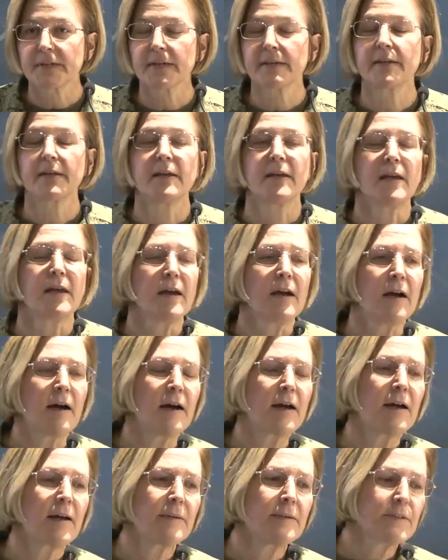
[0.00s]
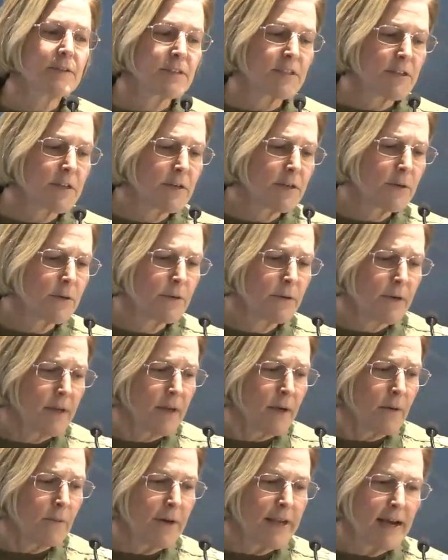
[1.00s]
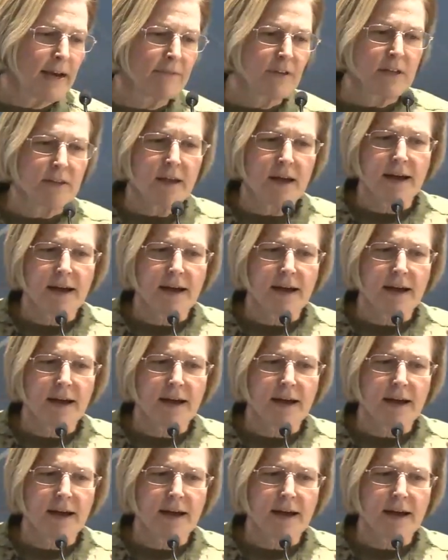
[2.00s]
Okay. Uh, so we have a